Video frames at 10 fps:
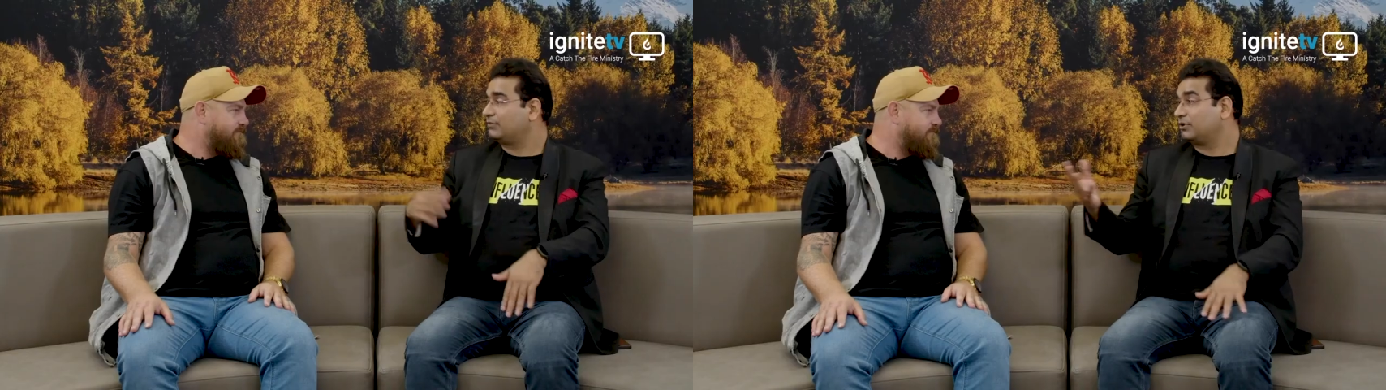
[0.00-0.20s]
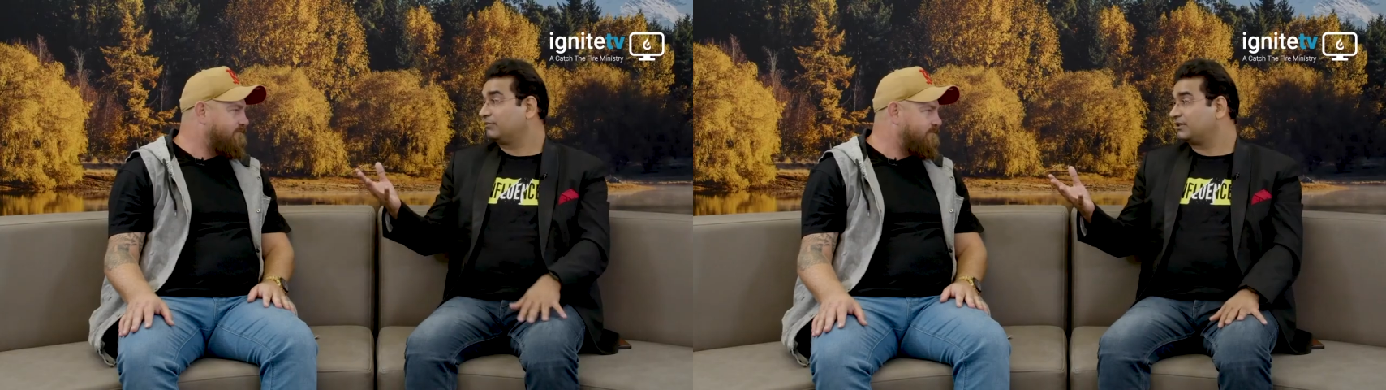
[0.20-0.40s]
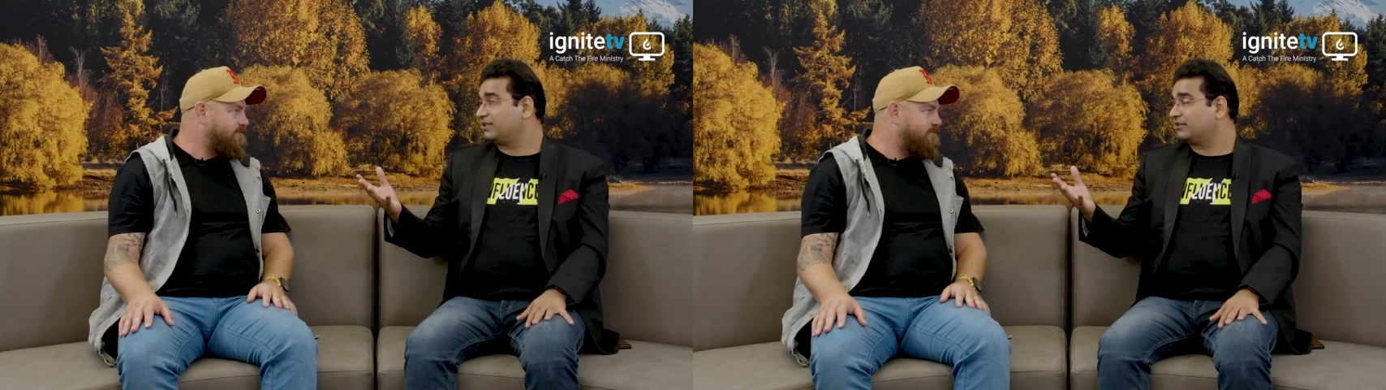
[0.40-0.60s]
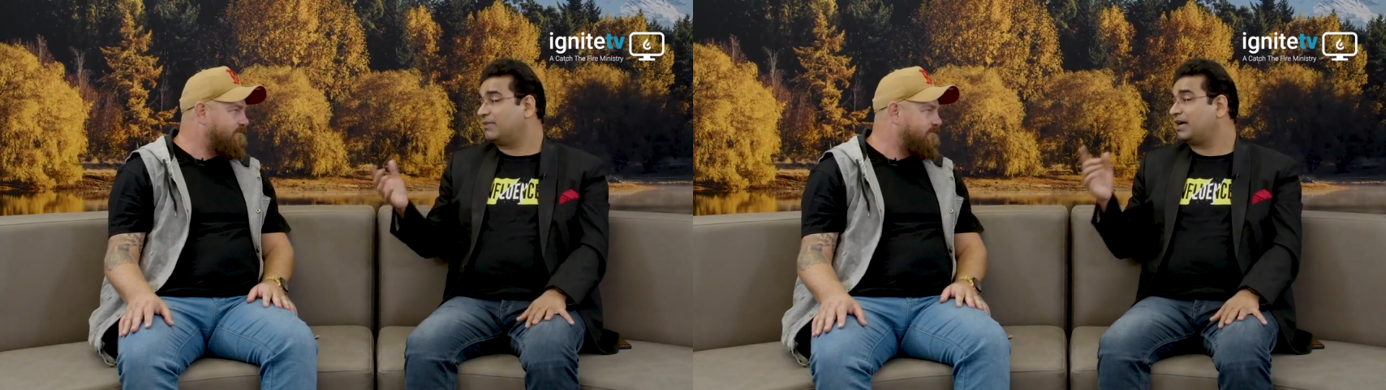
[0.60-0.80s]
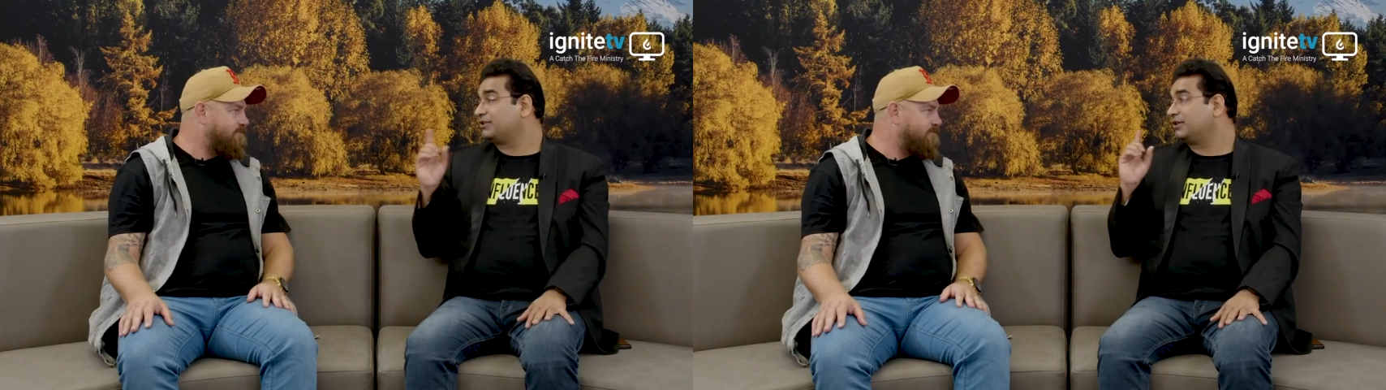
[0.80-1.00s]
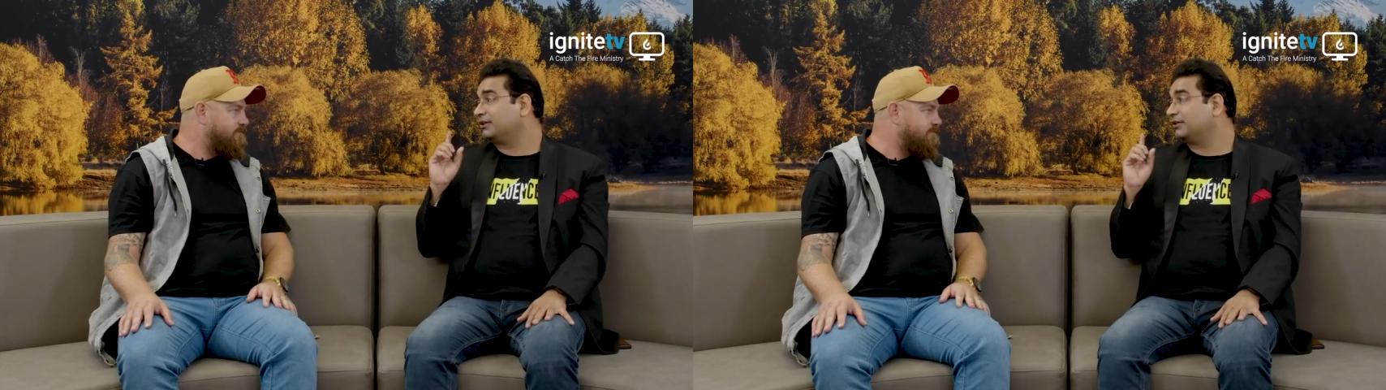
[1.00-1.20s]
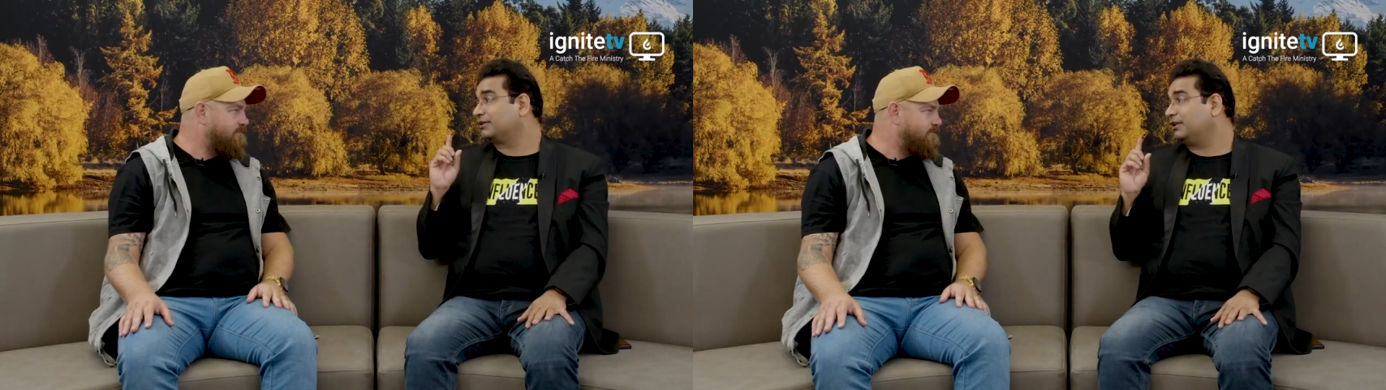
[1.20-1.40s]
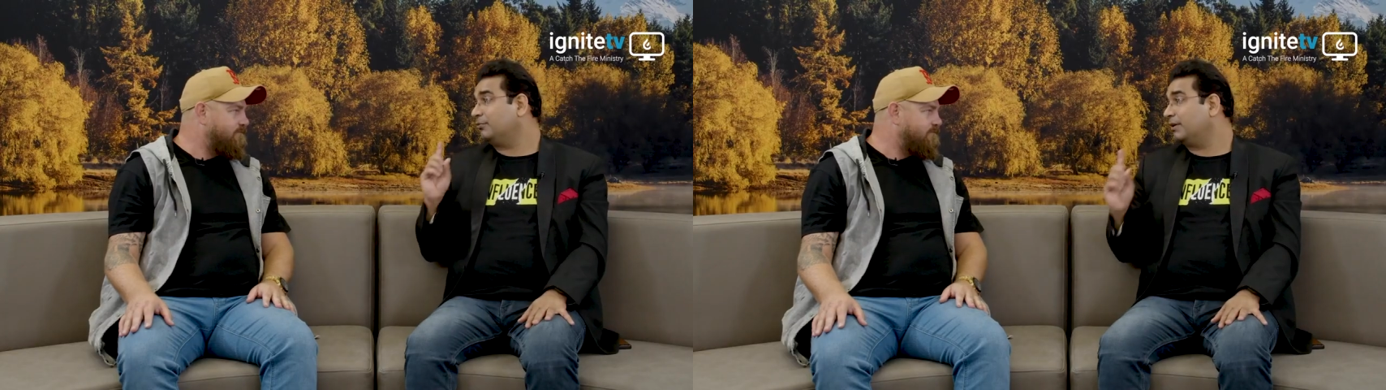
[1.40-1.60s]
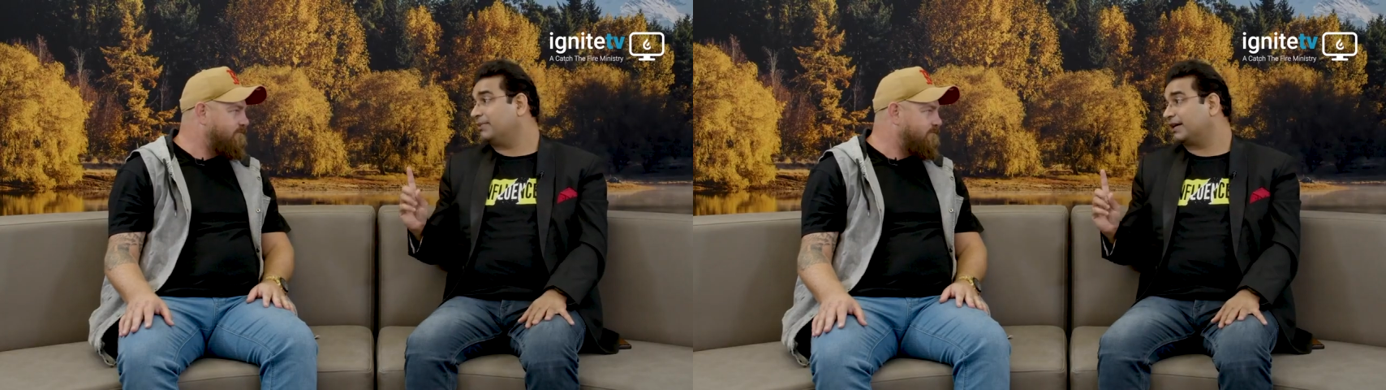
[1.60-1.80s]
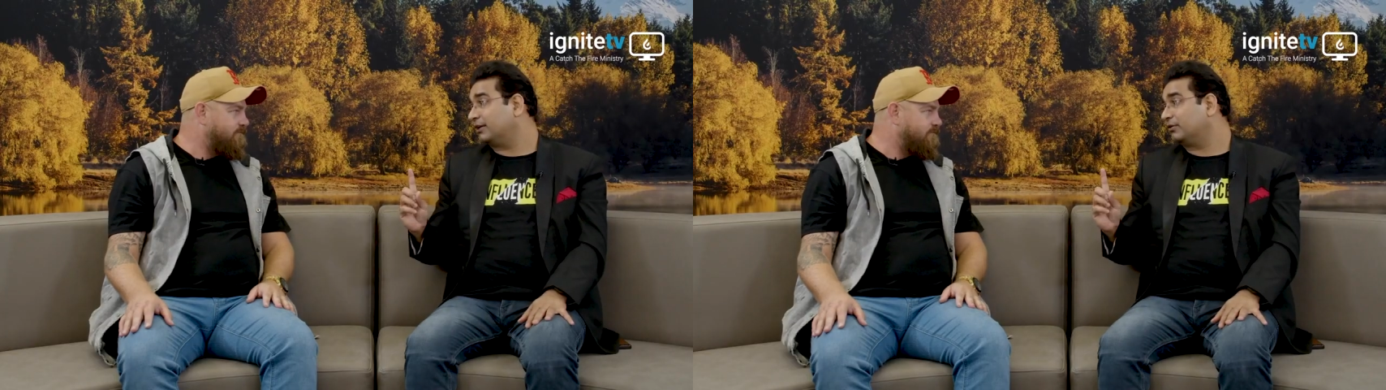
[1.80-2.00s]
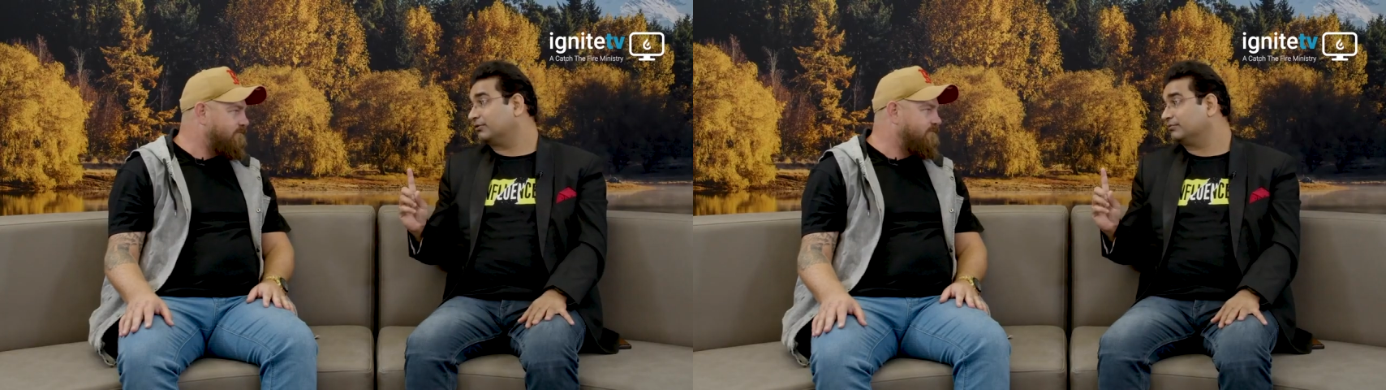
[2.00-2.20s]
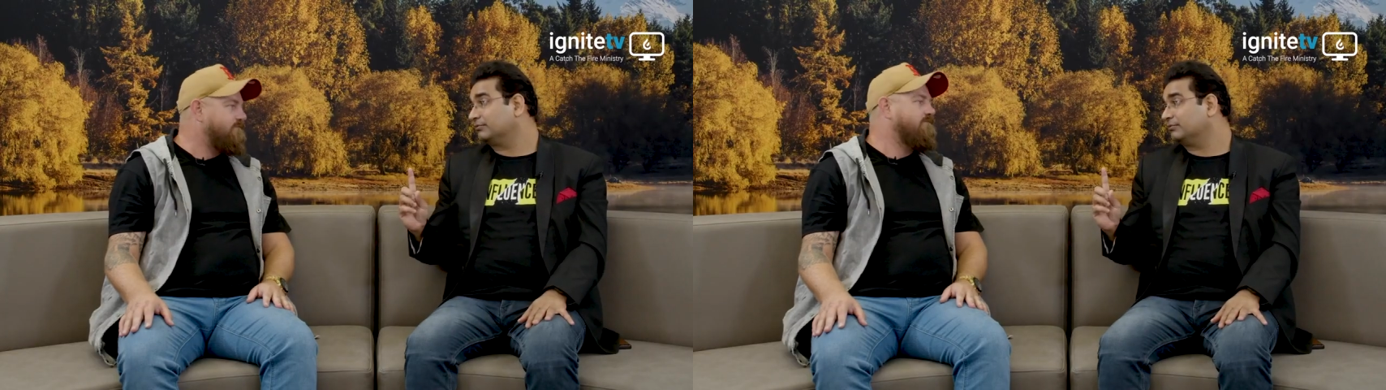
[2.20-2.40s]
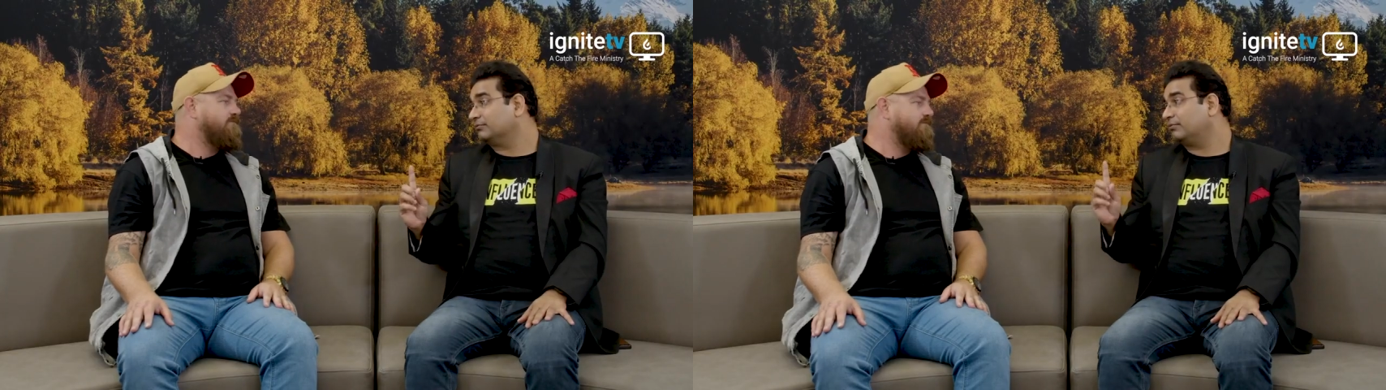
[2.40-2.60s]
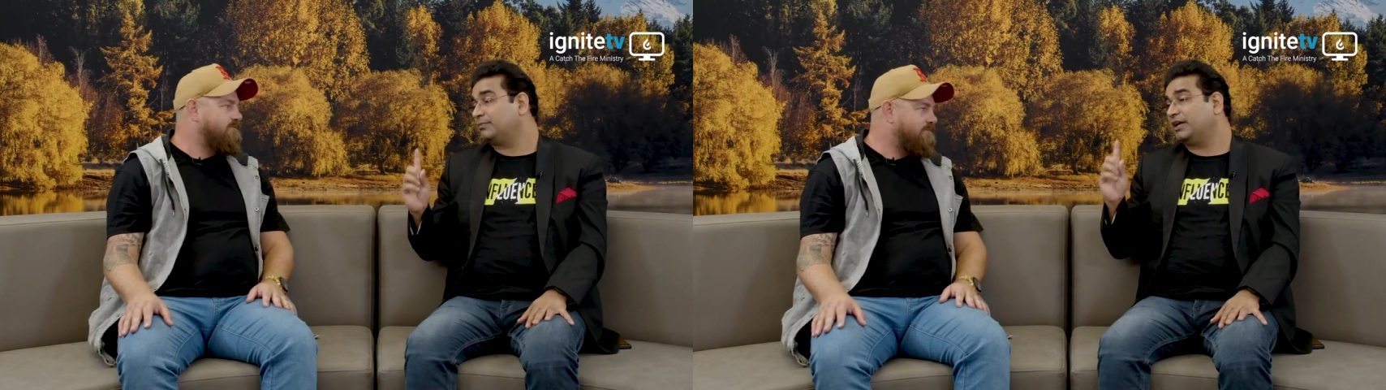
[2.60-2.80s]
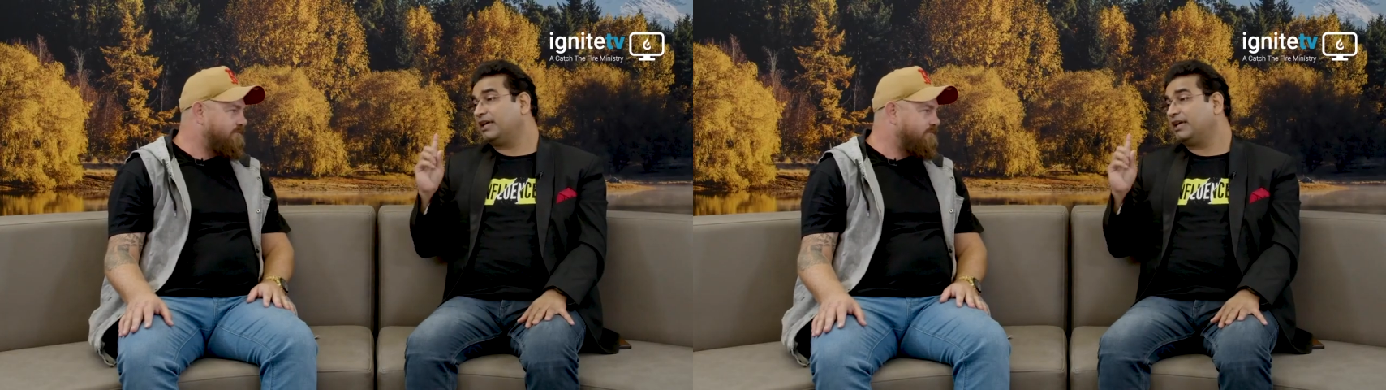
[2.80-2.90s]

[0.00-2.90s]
Speaker 1: the word of God says, man shall not live by bread alone, mm. but by